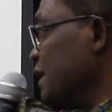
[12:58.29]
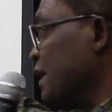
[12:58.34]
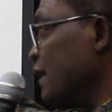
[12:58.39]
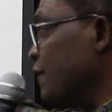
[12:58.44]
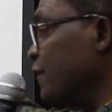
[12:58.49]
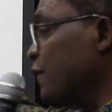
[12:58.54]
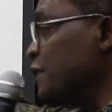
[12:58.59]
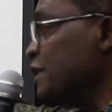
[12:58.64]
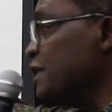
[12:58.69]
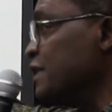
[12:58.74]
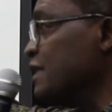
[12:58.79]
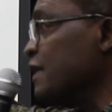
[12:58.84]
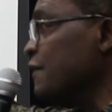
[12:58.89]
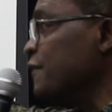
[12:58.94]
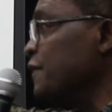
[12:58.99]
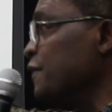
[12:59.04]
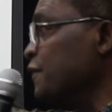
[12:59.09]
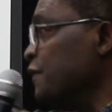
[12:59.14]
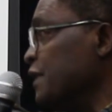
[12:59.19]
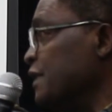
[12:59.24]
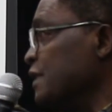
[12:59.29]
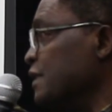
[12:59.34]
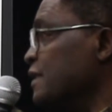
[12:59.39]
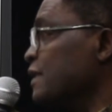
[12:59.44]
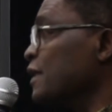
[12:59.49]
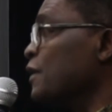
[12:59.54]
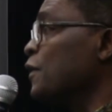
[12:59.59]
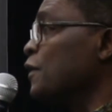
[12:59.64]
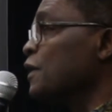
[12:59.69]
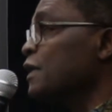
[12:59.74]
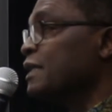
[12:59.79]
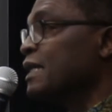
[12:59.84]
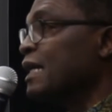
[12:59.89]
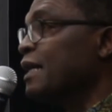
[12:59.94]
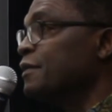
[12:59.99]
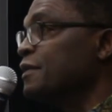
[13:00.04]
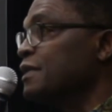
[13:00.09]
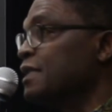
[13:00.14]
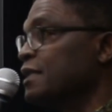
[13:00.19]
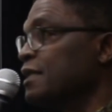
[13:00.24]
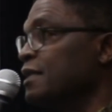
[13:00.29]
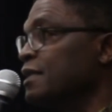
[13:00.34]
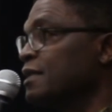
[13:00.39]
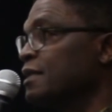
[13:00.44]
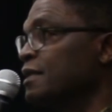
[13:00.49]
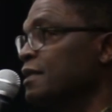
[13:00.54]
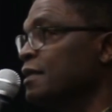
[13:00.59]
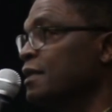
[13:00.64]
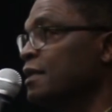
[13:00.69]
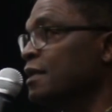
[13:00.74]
They have 47 regions, they call it counties.